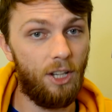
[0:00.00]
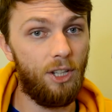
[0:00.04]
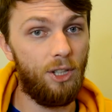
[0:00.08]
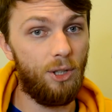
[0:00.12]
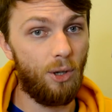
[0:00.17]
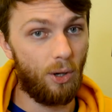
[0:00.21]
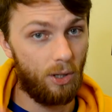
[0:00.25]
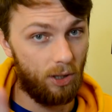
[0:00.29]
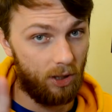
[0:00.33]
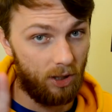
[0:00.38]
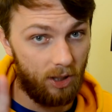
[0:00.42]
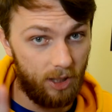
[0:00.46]

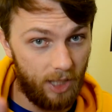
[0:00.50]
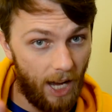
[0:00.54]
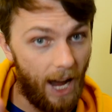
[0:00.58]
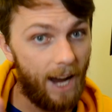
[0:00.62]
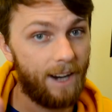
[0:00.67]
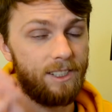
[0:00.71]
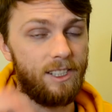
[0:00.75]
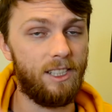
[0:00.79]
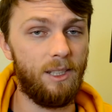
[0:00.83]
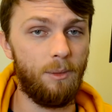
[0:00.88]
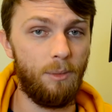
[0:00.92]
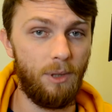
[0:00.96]
your
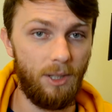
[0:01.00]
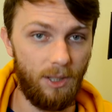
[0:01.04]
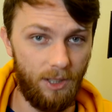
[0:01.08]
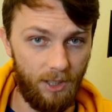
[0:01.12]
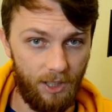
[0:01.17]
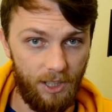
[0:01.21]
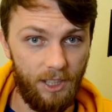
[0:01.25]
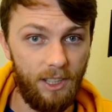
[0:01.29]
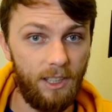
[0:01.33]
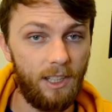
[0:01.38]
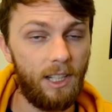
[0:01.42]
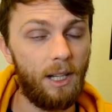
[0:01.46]
taxable
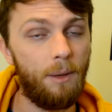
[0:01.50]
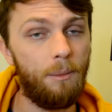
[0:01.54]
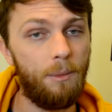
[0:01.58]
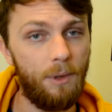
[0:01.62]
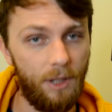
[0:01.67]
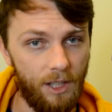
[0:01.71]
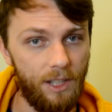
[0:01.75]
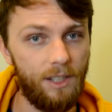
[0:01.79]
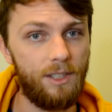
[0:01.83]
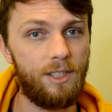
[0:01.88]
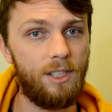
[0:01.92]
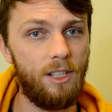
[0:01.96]
income
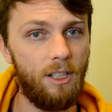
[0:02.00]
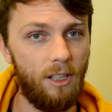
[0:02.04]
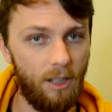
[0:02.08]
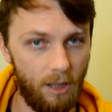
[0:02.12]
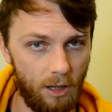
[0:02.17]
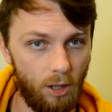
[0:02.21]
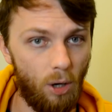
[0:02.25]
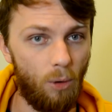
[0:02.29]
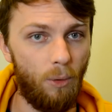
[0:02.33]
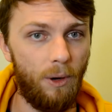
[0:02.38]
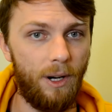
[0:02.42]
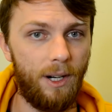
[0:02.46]
is
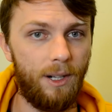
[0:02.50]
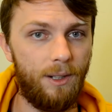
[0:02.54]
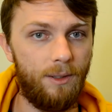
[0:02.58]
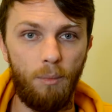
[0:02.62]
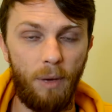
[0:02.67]
lower.